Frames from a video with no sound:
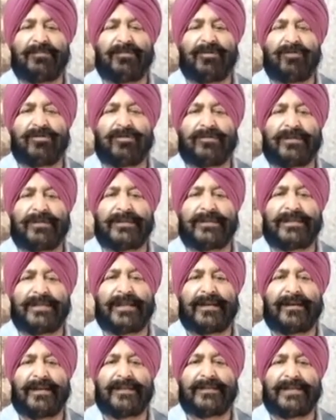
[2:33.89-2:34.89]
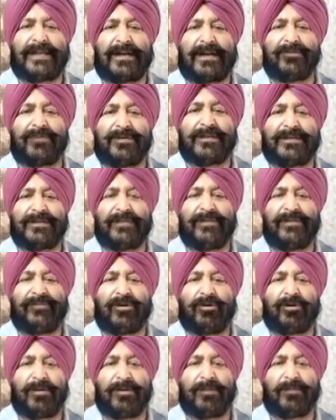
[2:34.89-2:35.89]
because of the terror-related activities, they were
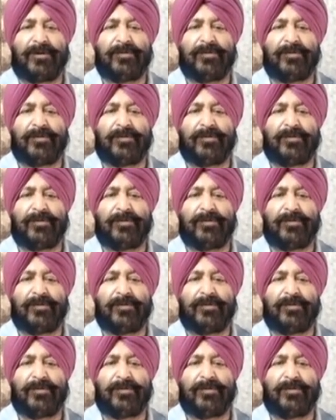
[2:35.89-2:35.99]
not able